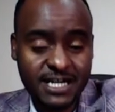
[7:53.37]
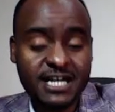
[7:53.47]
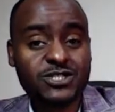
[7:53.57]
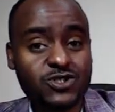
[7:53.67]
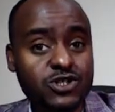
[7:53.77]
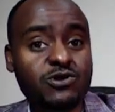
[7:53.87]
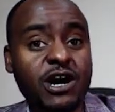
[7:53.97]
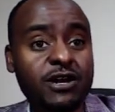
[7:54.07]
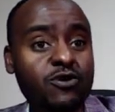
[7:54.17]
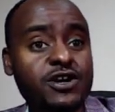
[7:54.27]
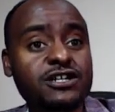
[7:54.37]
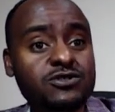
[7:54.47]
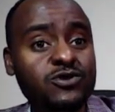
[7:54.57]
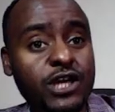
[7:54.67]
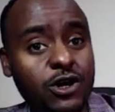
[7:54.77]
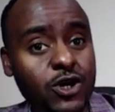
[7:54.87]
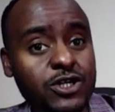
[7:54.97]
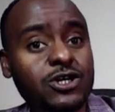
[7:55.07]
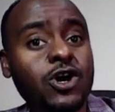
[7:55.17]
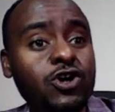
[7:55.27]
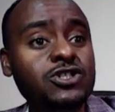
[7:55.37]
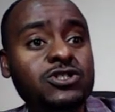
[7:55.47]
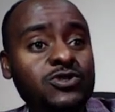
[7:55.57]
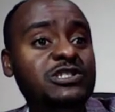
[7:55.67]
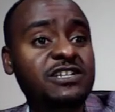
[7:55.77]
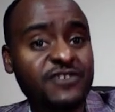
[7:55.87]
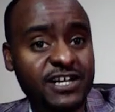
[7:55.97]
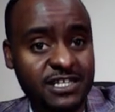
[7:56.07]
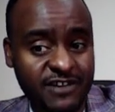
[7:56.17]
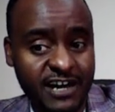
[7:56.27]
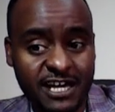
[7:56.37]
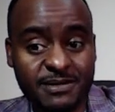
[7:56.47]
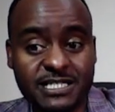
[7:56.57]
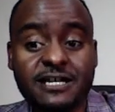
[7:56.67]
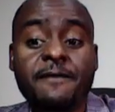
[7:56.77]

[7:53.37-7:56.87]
So you are going to record onto different variables.